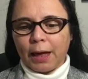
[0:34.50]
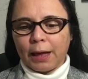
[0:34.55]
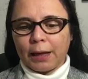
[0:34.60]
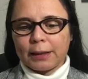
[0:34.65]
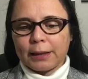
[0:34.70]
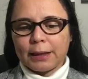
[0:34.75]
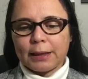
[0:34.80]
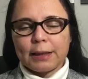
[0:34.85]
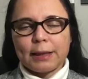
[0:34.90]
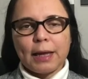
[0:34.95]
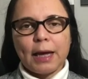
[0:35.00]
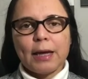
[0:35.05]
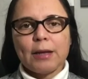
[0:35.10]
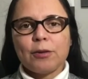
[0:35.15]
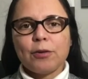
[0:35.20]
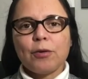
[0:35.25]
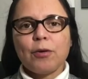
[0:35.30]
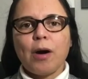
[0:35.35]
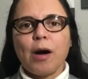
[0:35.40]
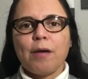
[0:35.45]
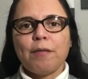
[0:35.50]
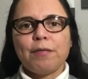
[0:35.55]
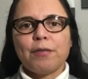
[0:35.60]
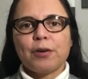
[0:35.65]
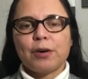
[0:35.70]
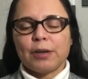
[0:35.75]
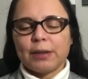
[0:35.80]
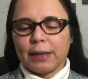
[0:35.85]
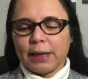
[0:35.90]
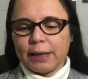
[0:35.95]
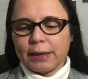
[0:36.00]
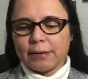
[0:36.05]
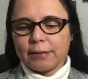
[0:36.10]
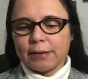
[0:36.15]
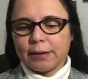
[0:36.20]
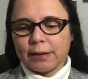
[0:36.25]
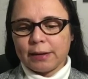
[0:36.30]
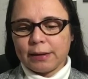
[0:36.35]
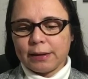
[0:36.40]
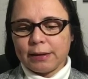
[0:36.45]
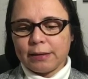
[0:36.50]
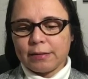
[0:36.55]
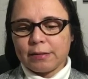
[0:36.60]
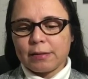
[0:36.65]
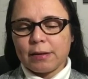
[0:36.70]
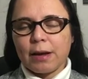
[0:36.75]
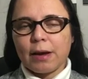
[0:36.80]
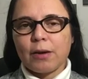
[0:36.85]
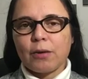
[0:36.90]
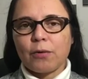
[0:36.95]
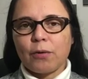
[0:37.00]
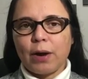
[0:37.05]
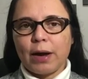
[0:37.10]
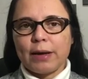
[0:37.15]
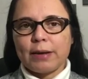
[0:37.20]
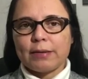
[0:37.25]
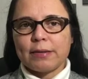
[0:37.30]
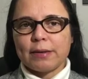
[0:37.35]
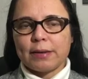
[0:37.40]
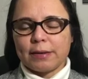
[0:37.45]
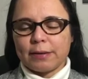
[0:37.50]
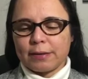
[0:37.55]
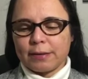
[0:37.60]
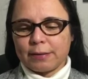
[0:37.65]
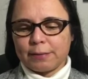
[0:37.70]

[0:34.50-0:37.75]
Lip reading: The title of our lesson is Crisis.